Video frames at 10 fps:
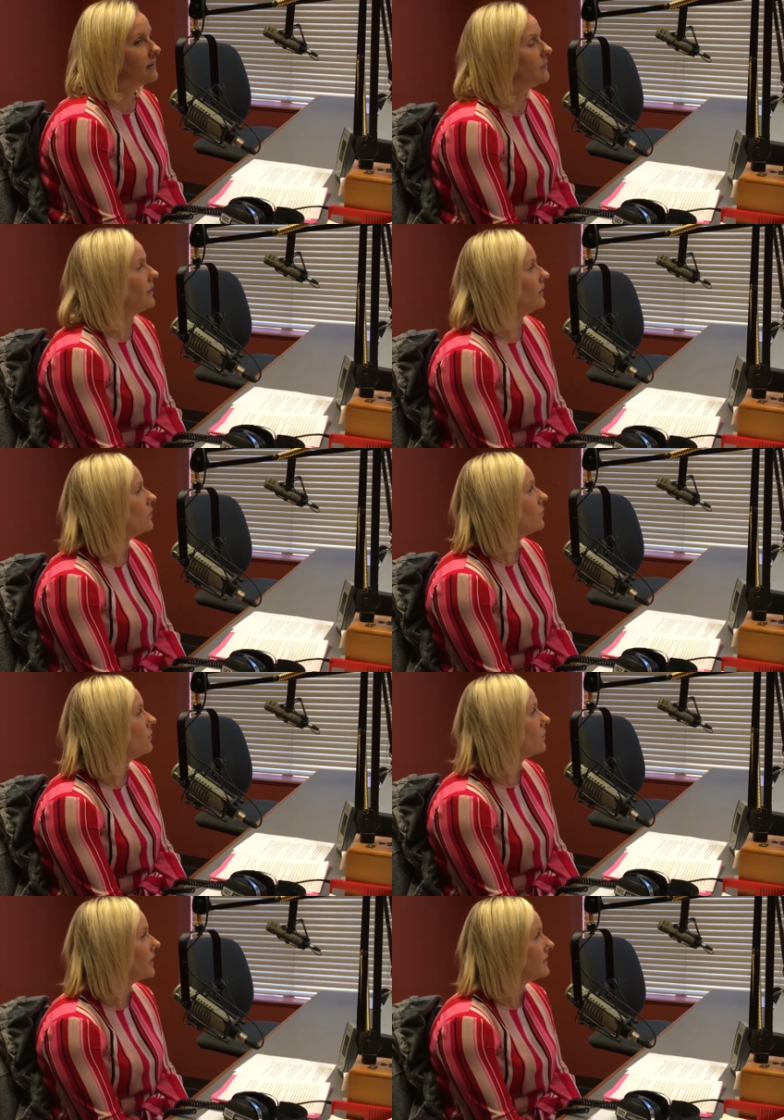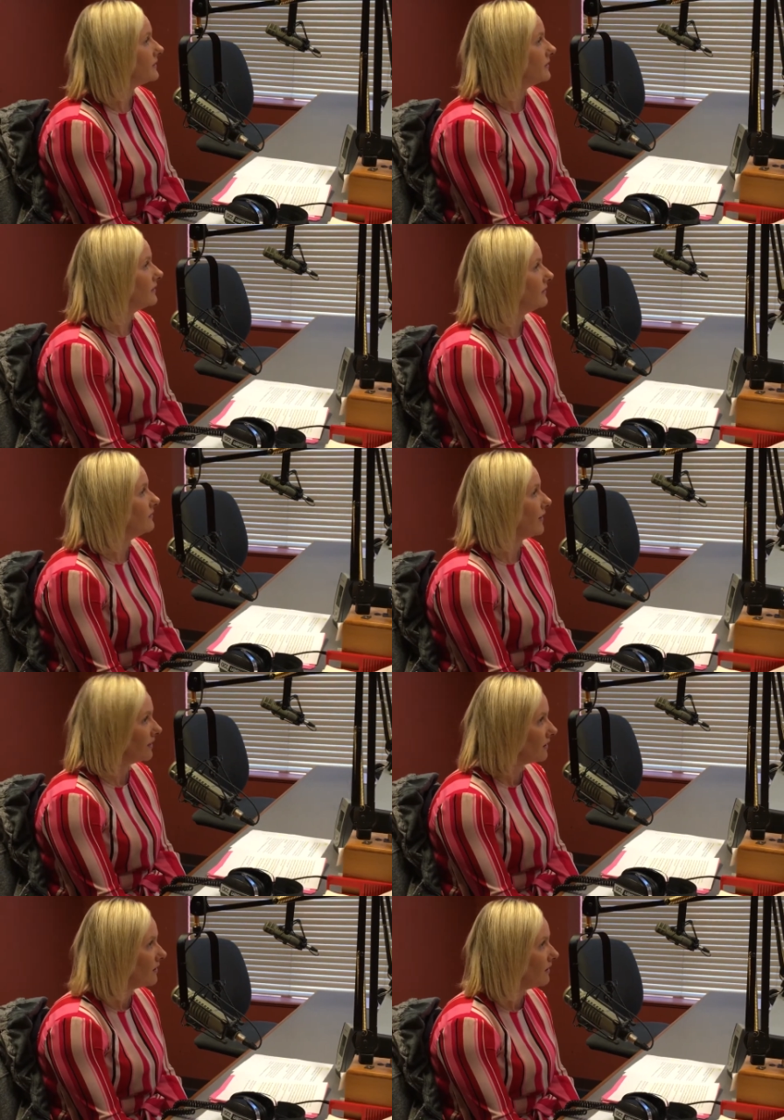to be at Coral Grayston
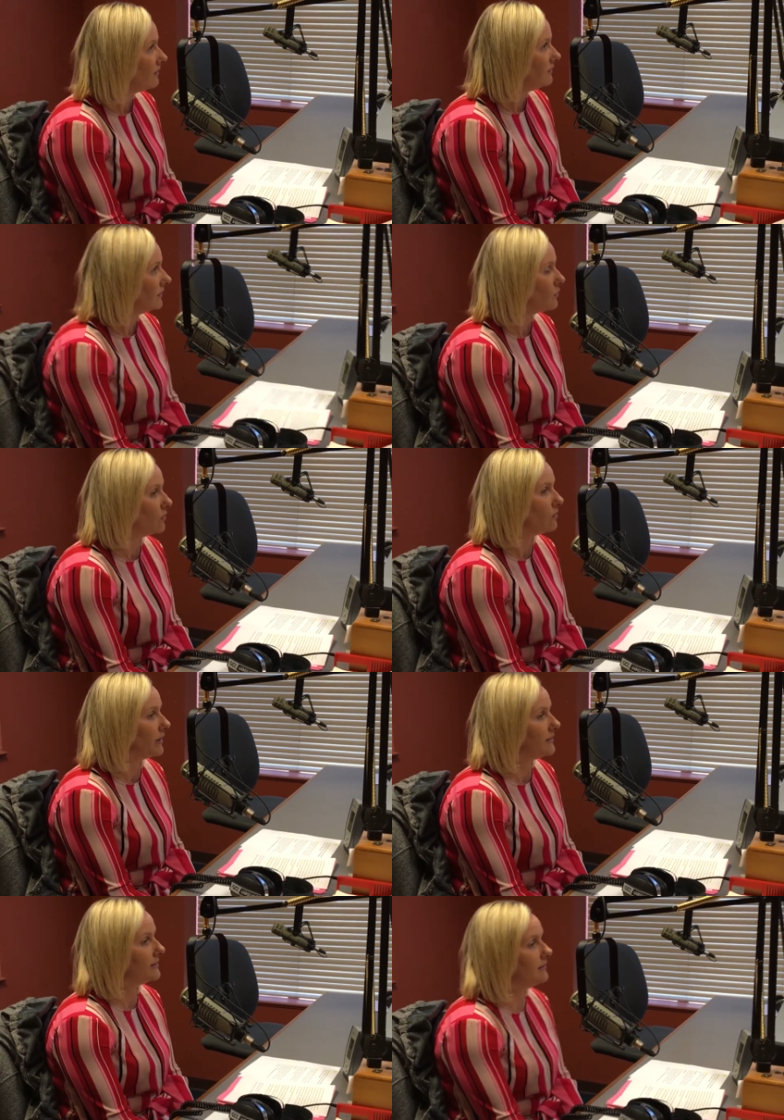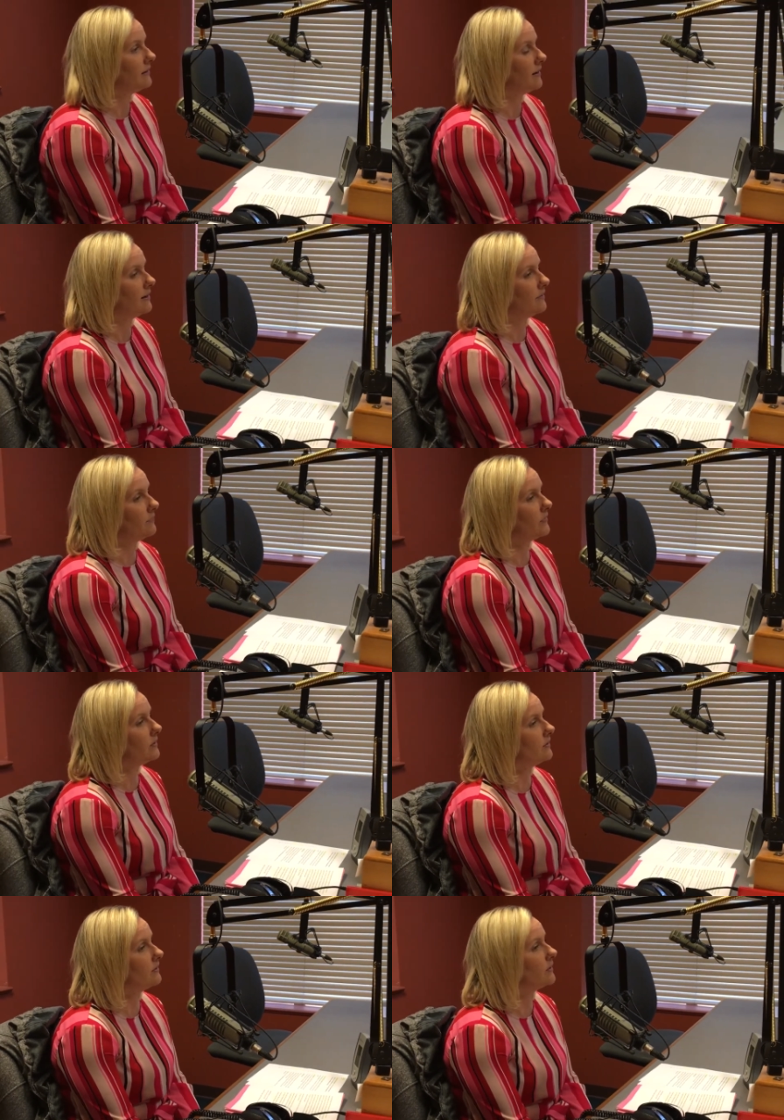Fire Hall in Coral Grayston.
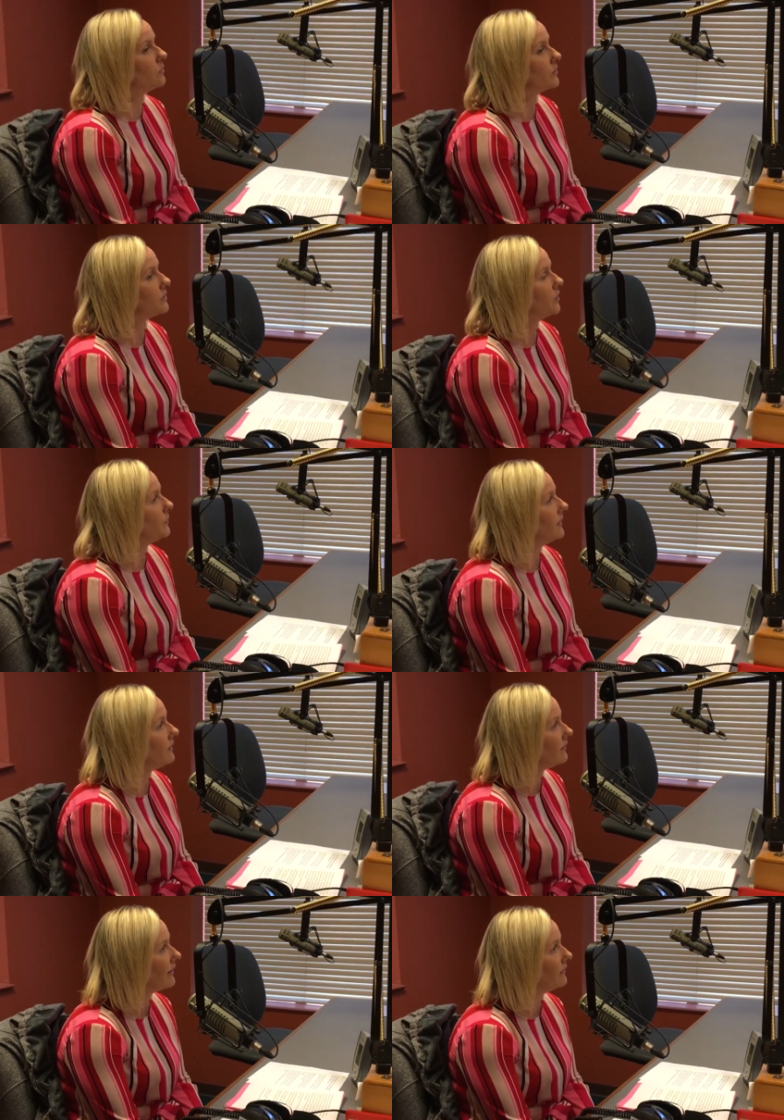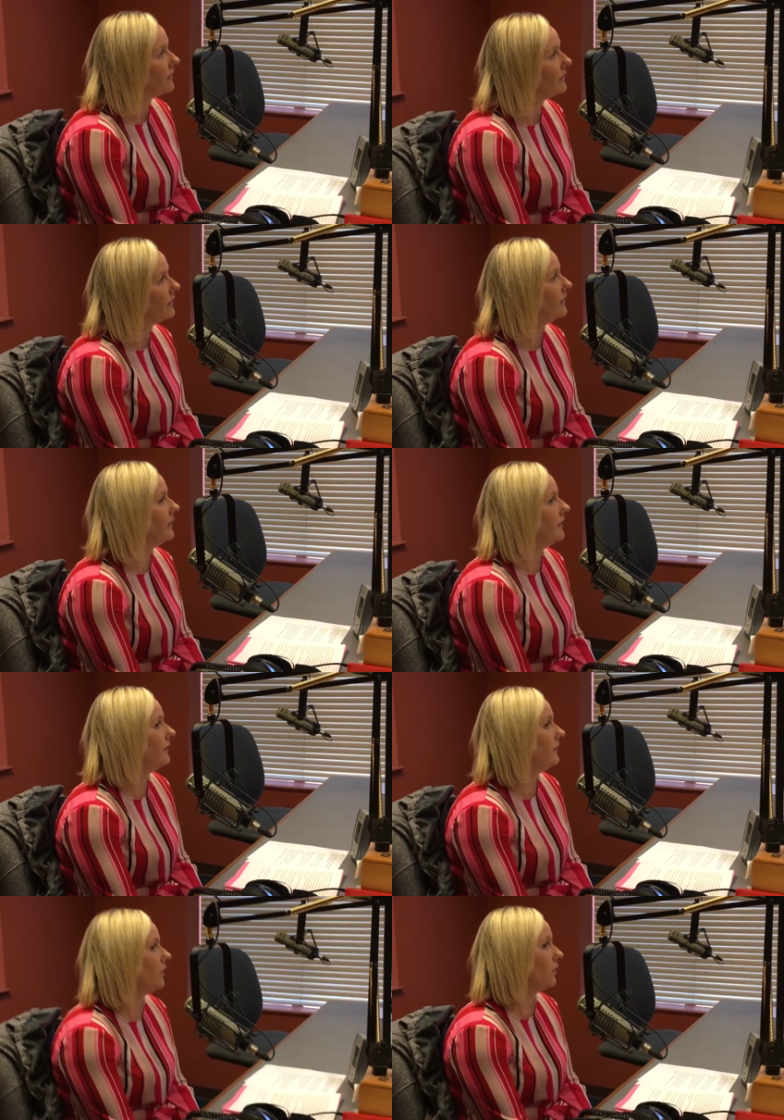The doors open at 11, and
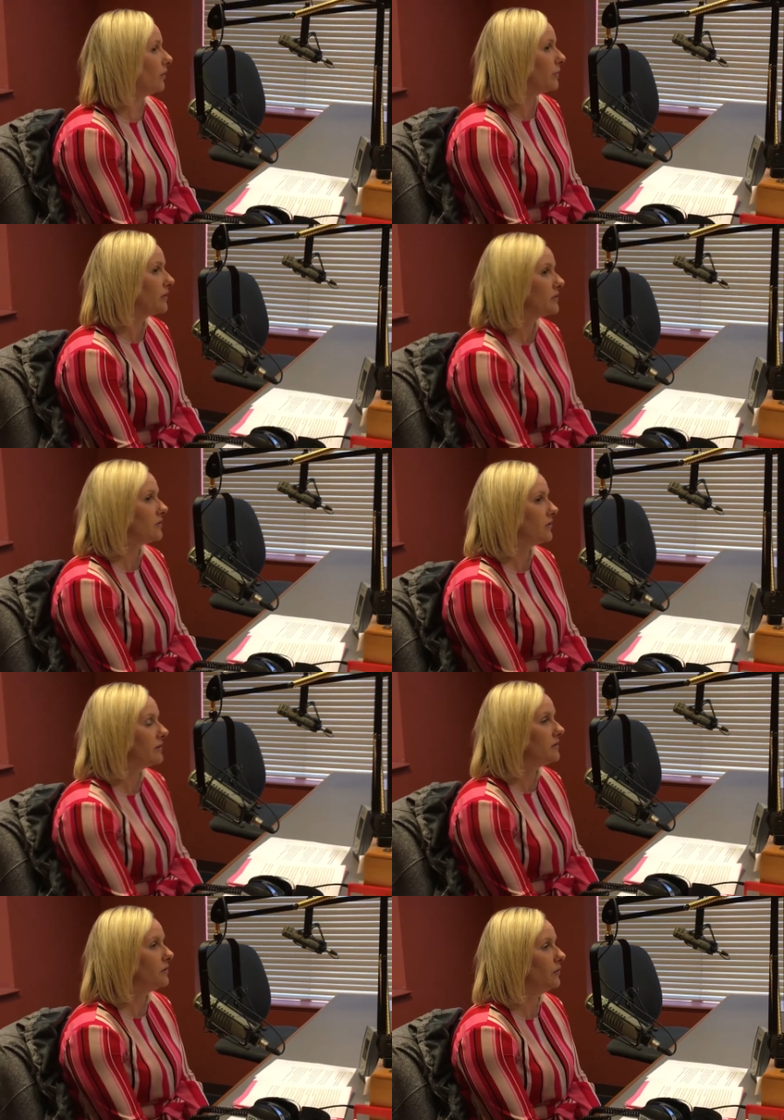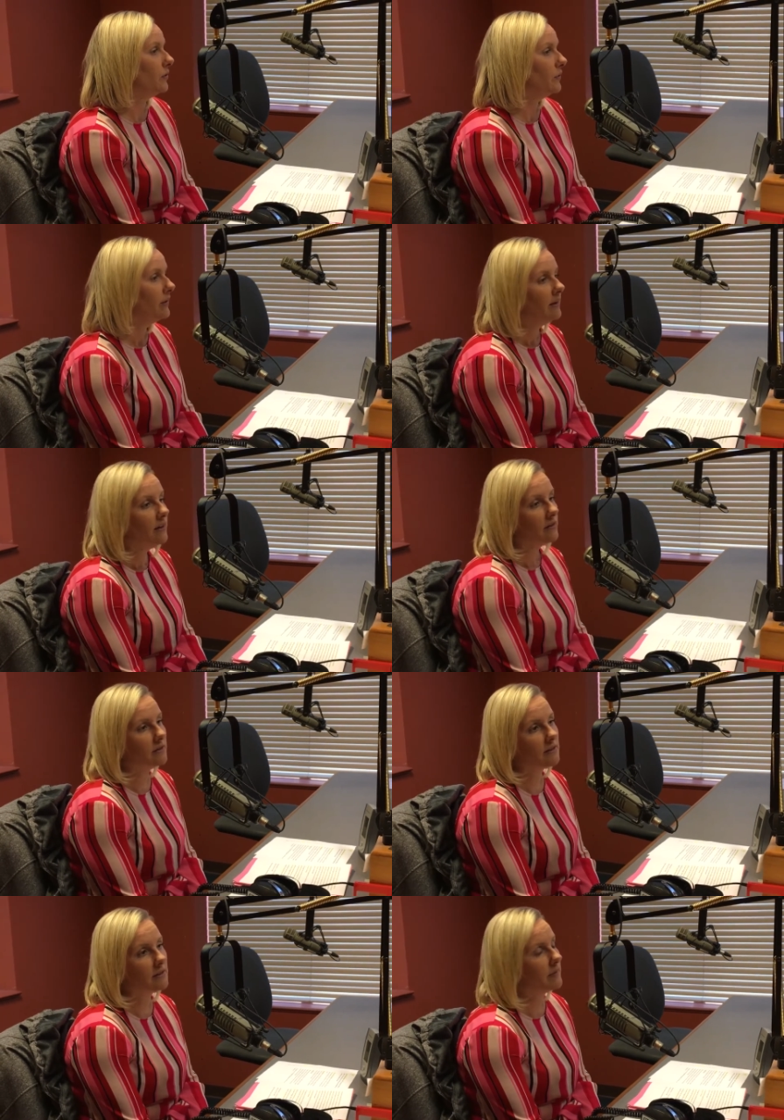then early birds start at 2.
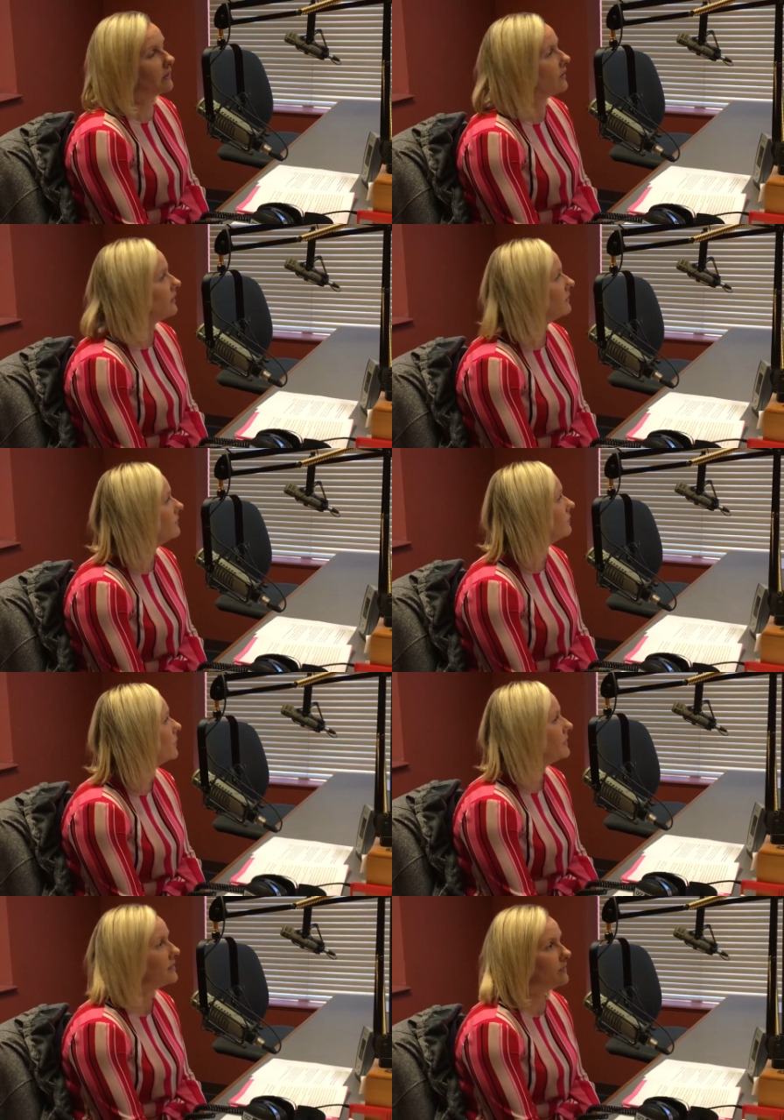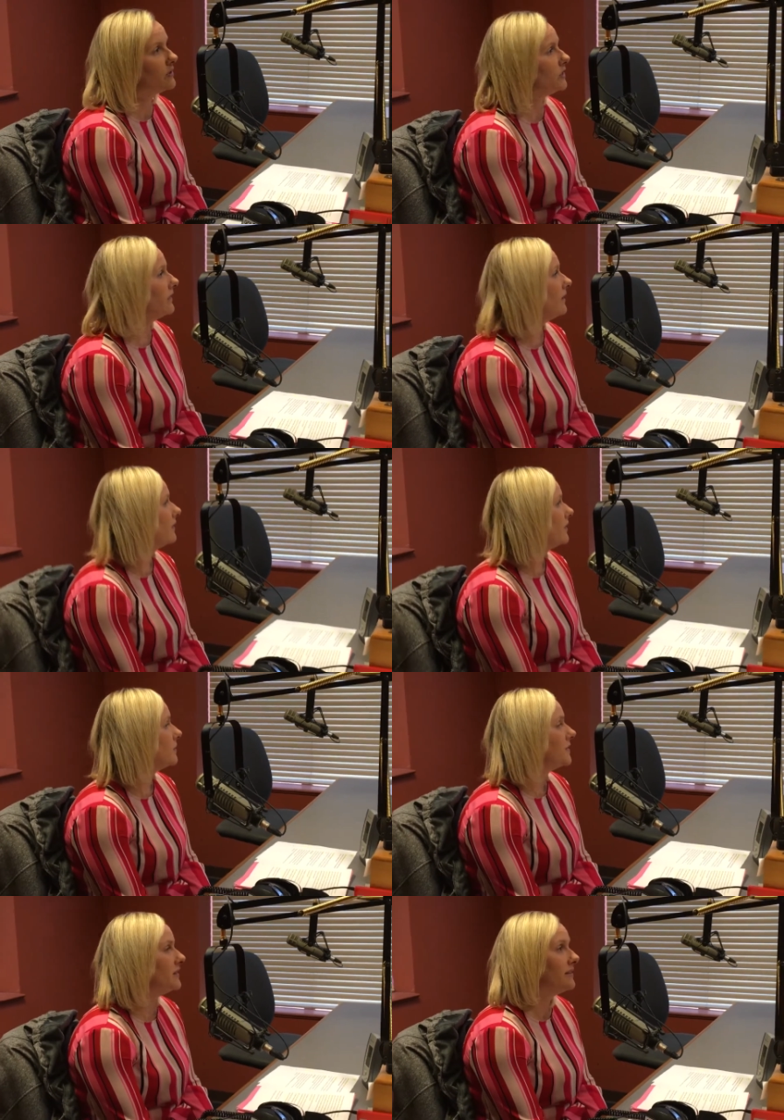There's going to be a lot of women's imaging
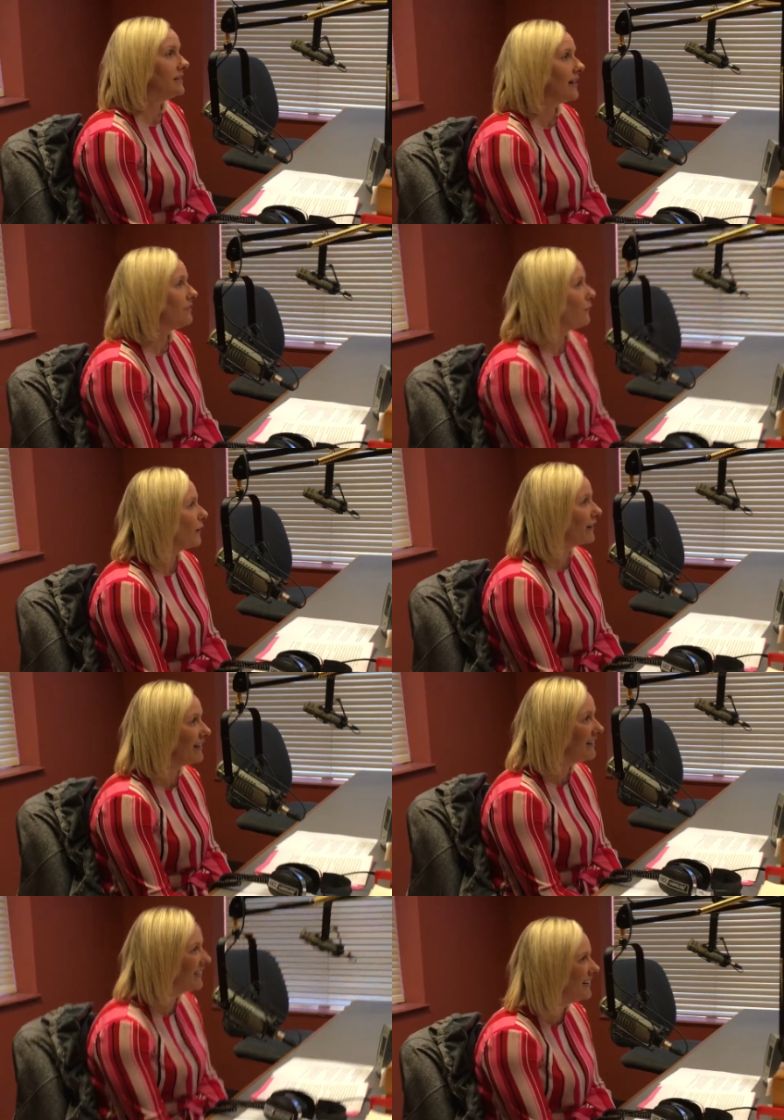IRMC staff working.